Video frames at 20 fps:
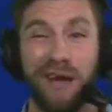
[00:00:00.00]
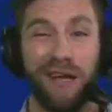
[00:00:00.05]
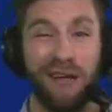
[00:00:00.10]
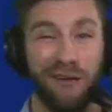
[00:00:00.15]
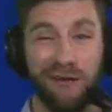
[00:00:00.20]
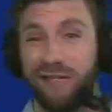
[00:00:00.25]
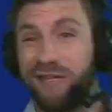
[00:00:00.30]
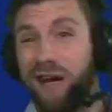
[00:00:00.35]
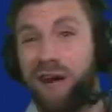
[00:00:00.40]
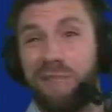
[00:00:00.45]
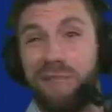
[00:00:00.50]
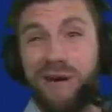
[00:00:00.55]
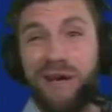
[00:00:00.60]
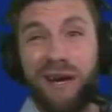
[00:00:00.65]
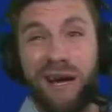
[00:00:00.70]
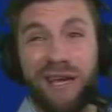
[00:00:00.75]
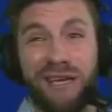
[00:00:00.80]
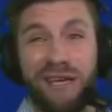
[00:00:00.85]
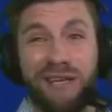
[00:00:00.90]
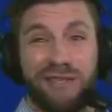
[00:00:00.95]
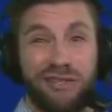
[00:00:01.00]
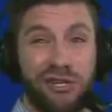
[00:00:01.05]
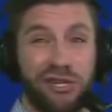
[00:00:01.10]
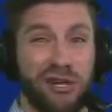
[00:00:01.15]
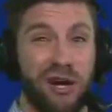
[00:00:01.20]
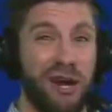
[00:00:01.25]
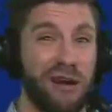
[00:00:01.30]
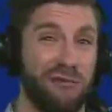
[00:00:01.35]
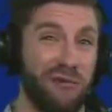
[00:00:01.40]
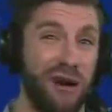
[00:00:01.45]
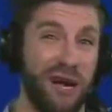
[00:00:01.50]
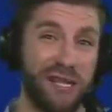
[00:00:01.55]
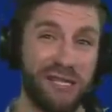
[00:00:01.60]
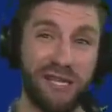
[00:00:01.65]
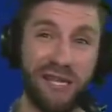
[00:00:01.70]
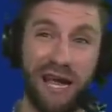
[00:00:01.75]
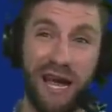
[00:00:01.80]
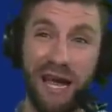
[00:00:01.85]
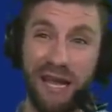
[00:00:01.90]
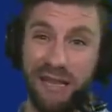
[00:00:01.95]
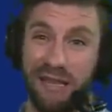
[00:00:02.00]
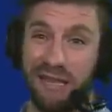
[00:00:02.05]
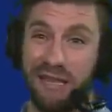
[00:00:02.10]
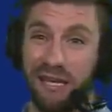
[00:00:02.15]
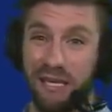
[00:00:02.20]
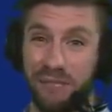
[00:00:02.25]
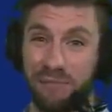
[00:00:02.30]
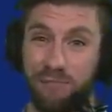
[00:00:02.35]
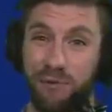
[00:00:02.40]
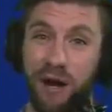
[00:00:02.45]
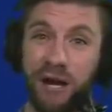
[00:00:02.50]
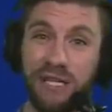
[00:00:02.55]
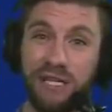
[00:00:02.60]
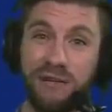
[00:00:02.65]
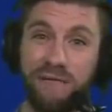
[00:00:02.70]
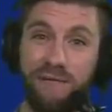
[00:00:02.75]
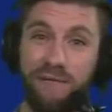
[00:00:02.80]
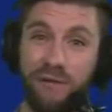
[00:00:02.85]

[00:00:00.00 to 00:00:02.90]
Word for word: You're telling me I can get Deshaun Watson at this price